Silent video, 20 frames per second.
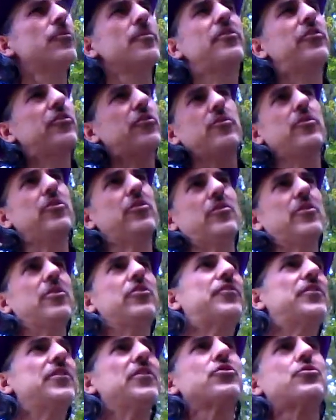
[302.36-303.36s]
This, this
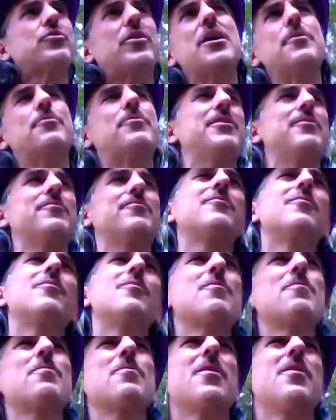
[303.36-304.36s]
this feels right, but
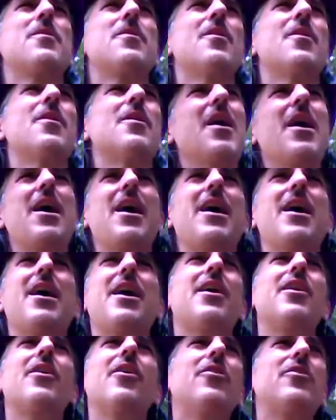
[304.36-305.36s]

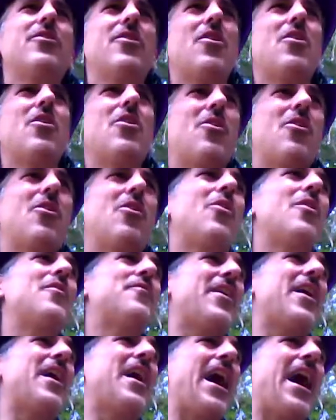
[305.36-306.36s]
I don't know if
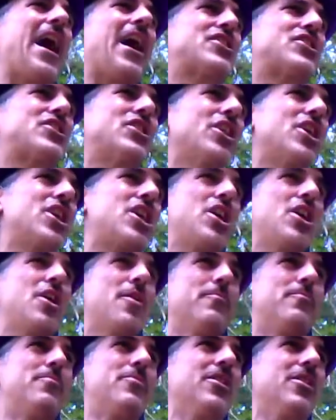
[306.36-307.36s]
I actually
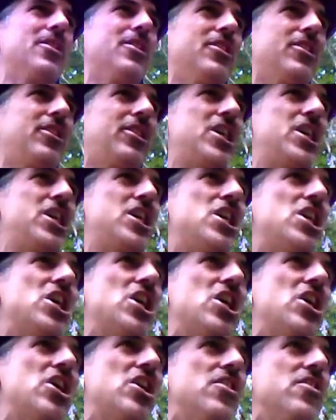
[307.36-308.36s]

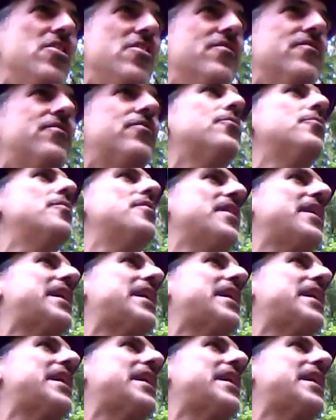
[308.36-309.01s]
believe with a